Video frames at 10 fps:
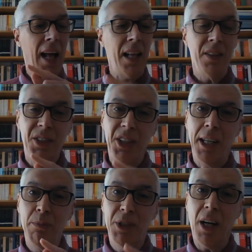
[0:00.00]
At the
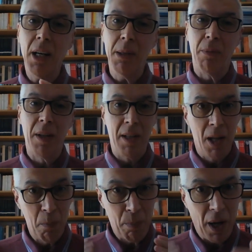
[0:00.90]
same time,
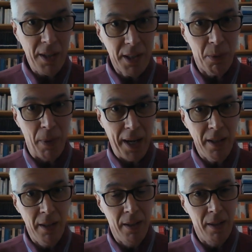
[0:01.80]

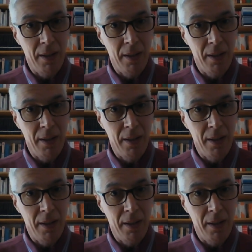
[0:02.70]
pikemen